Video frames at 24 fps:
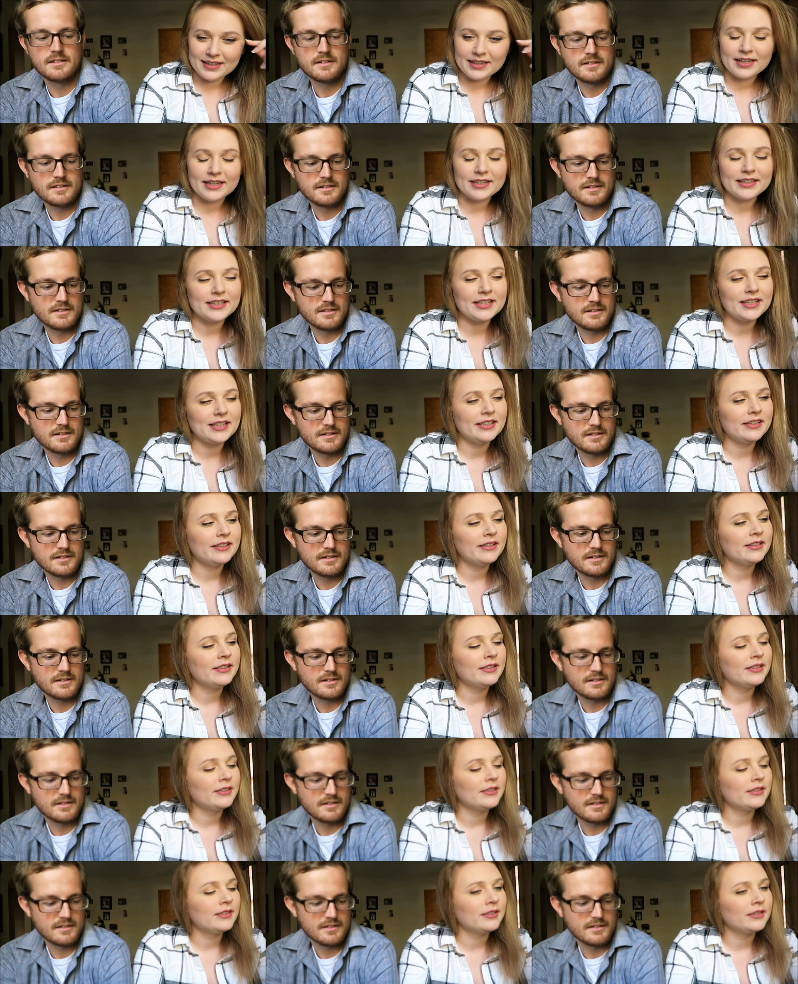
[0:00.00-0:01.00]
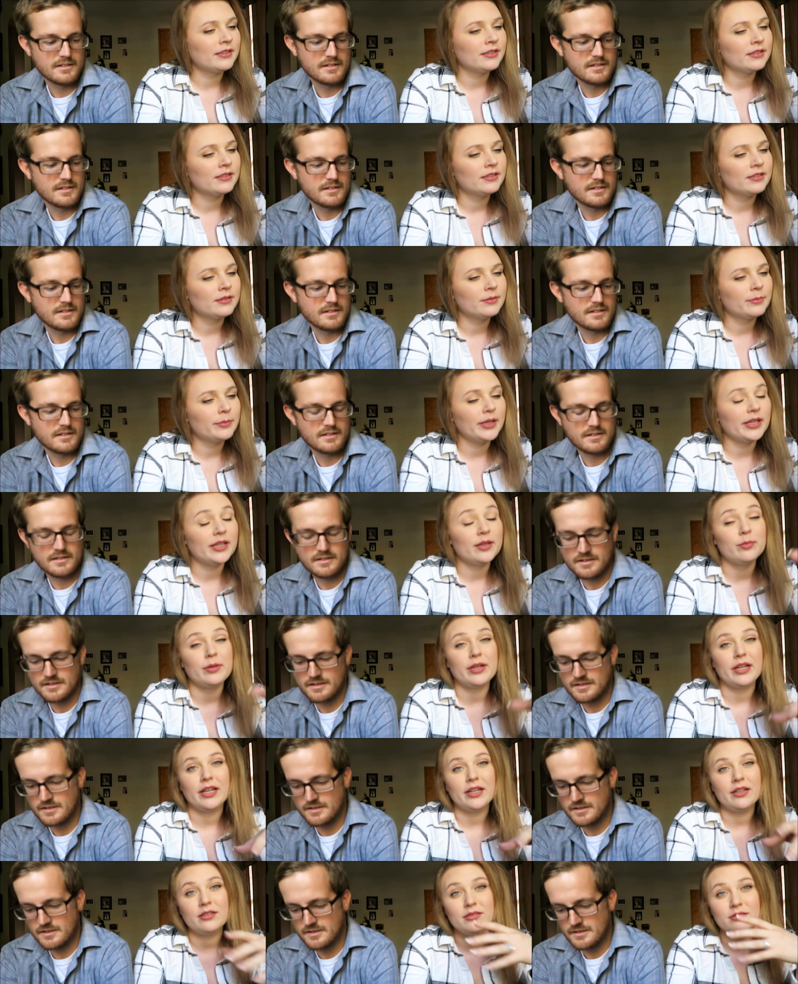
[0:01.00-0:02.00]
Speaker 1: I can play the
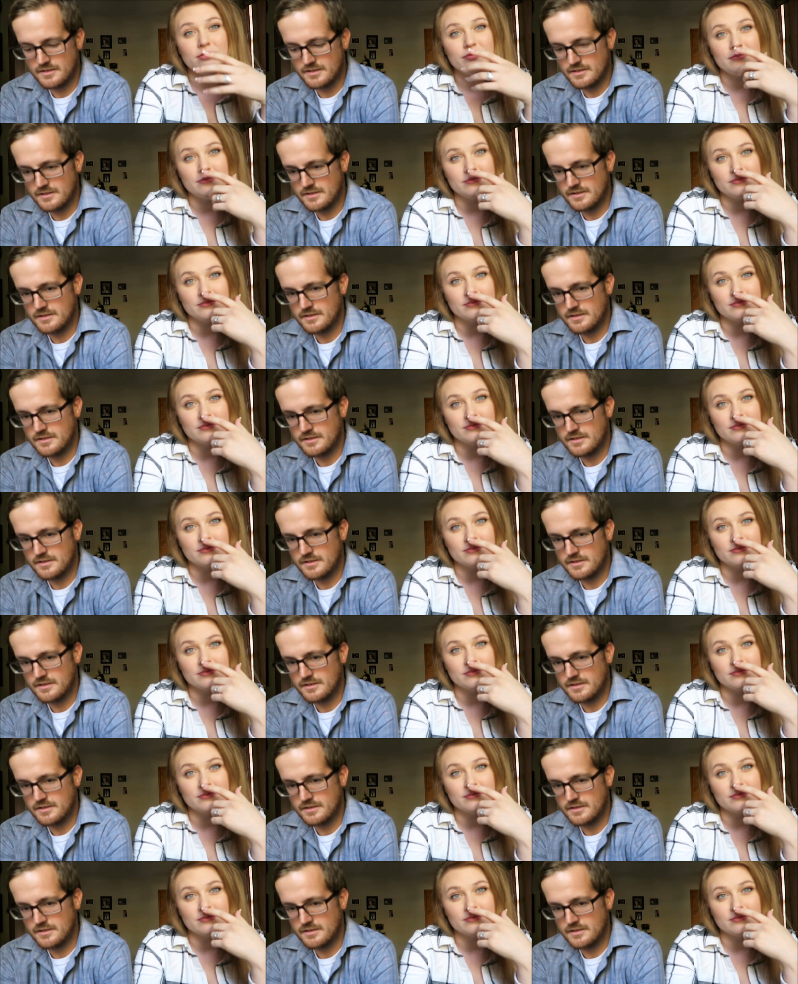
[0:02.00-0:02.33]
piano.